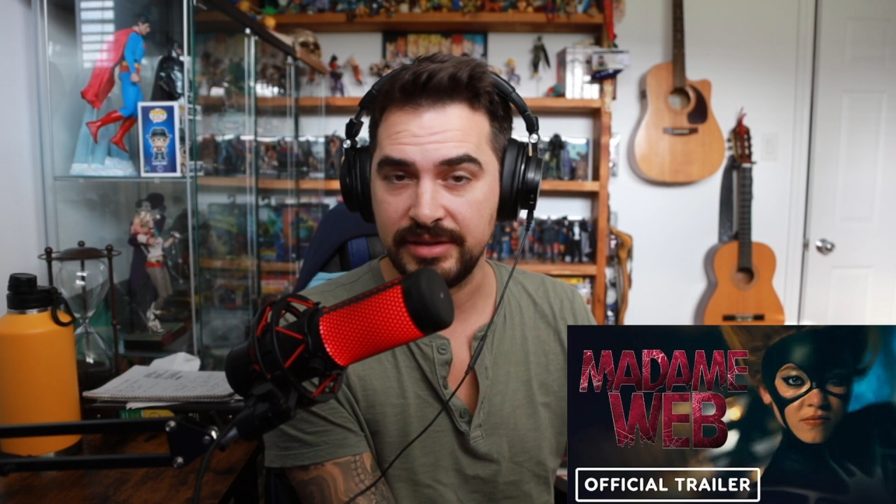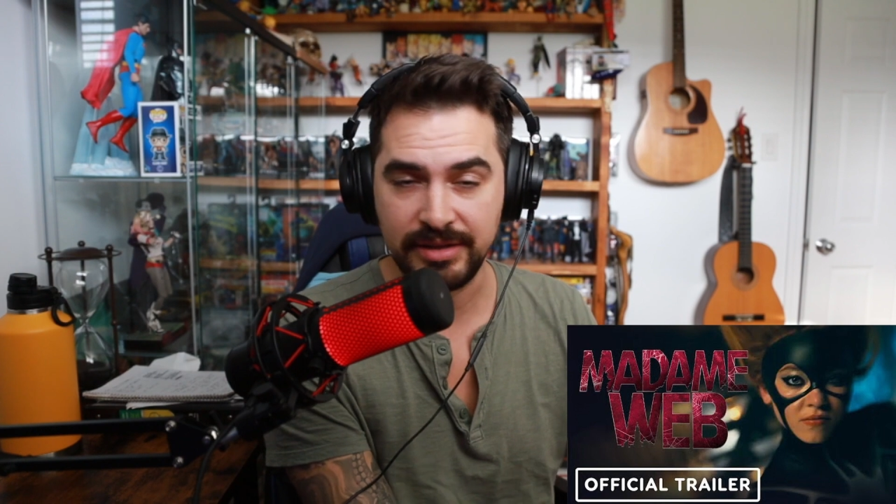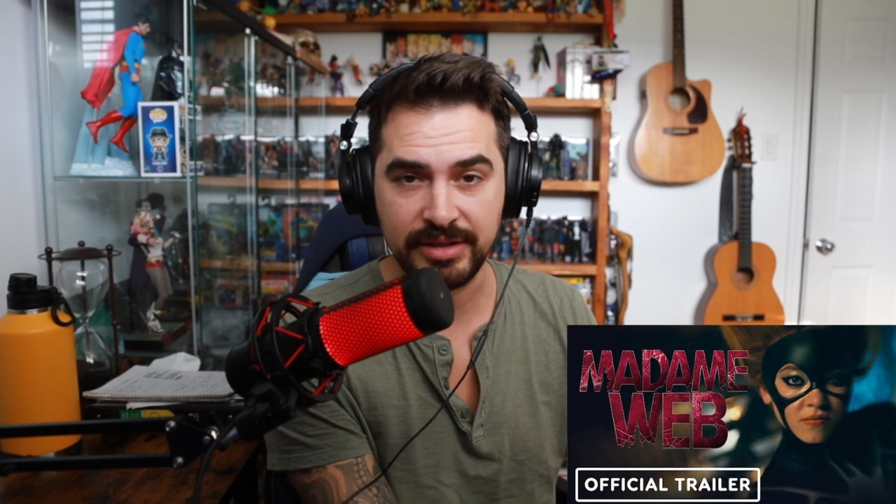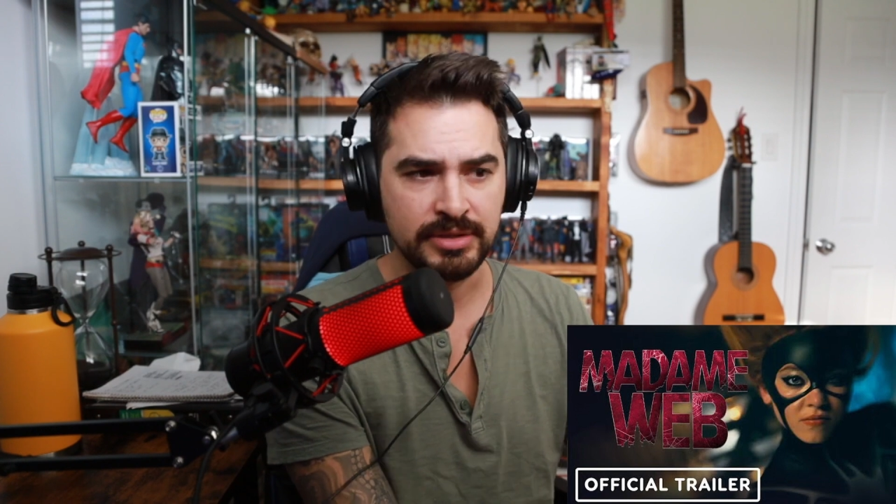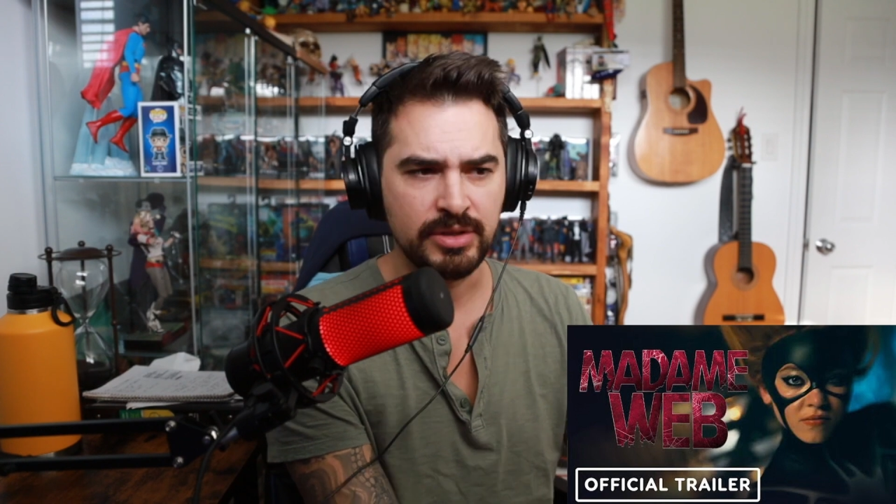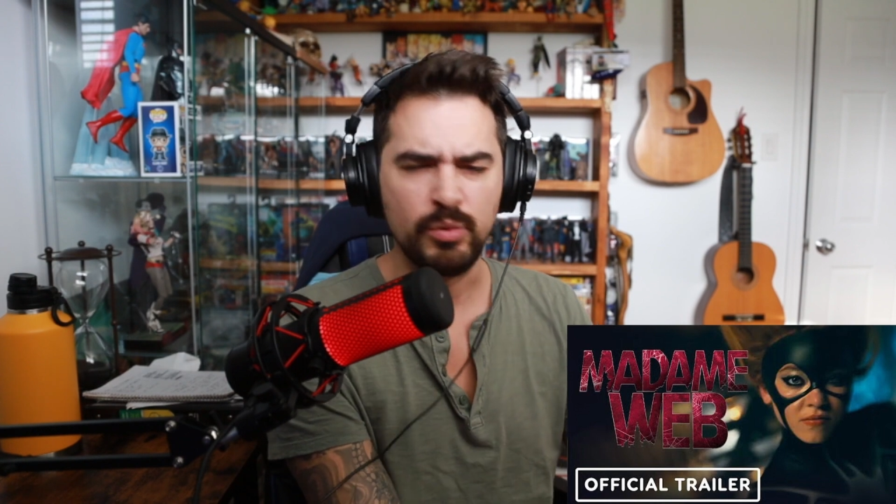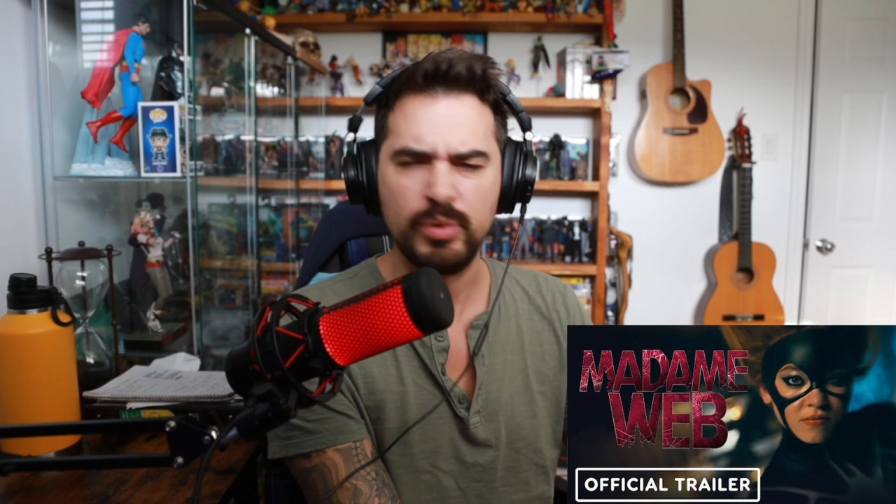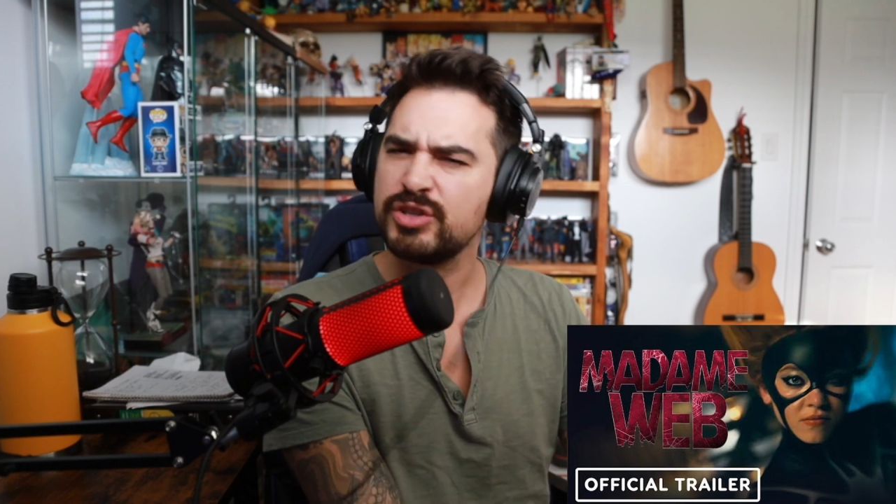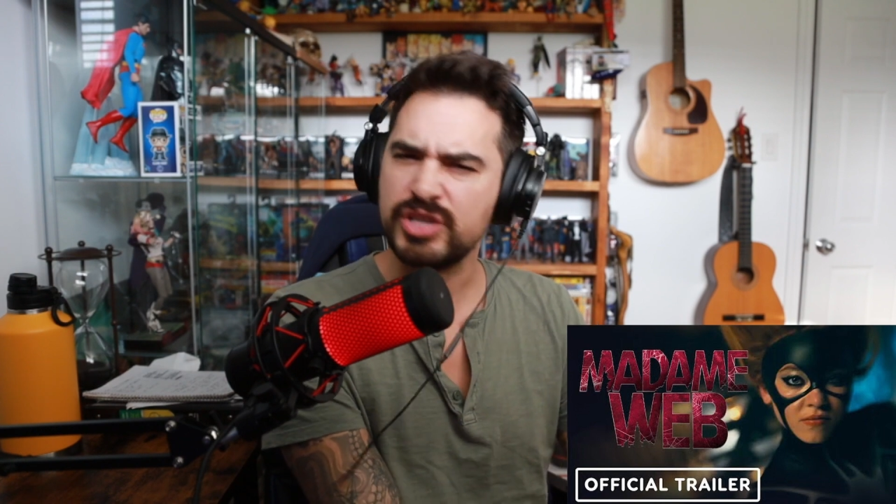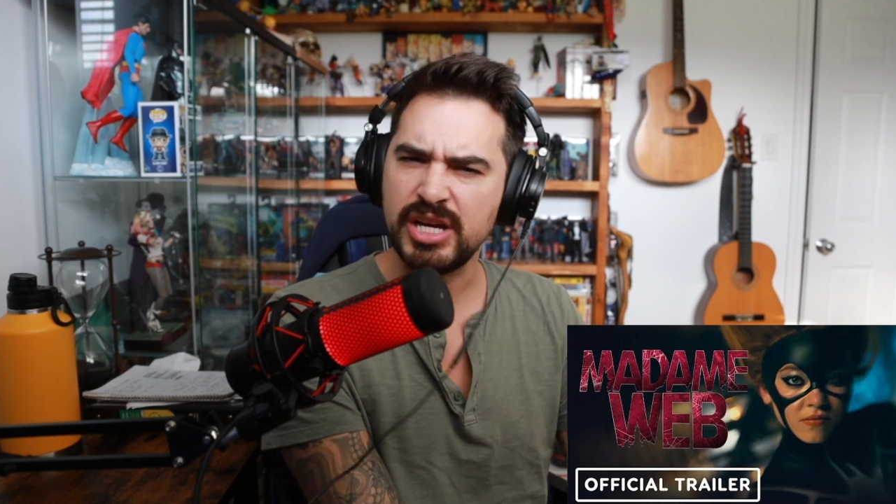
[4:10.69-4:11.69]
in a
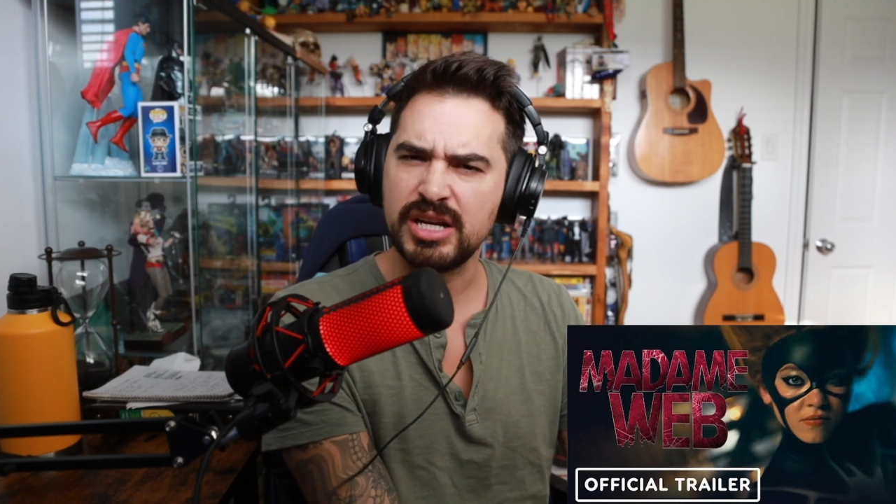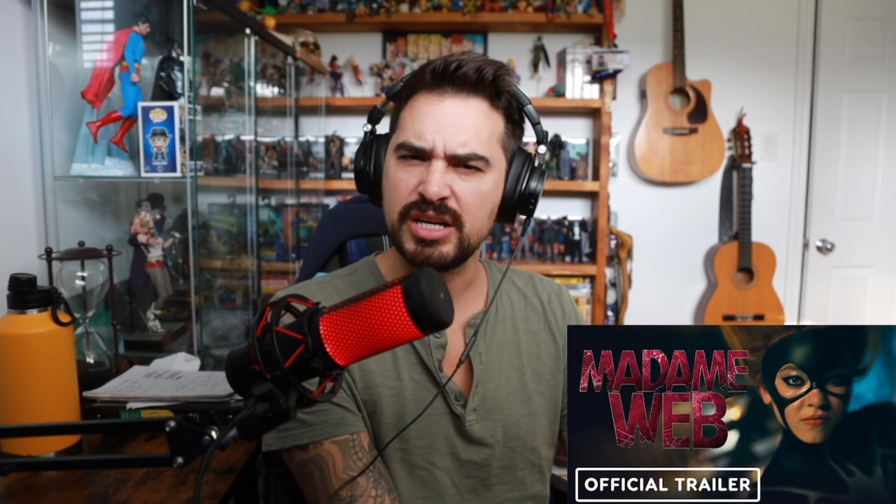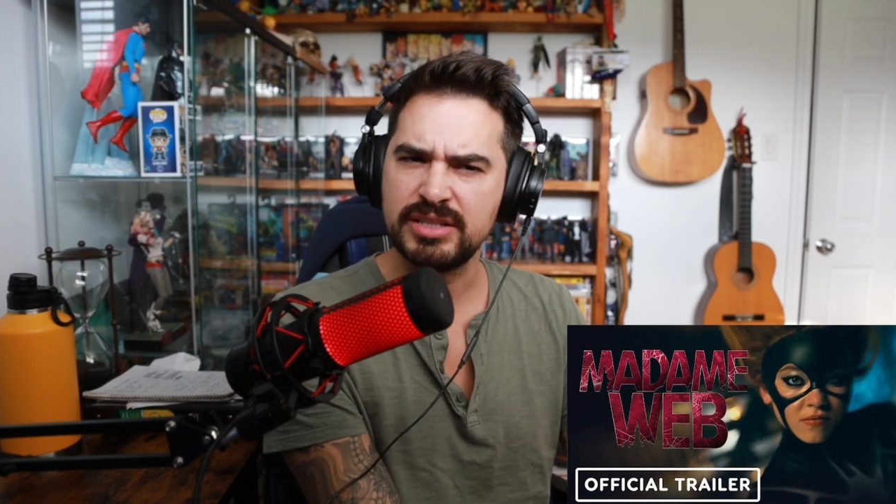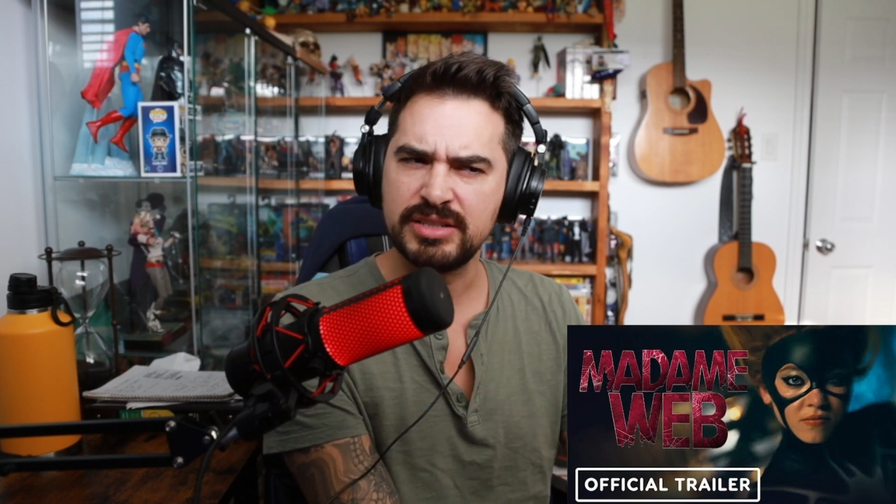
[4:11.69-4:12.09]
wheelchair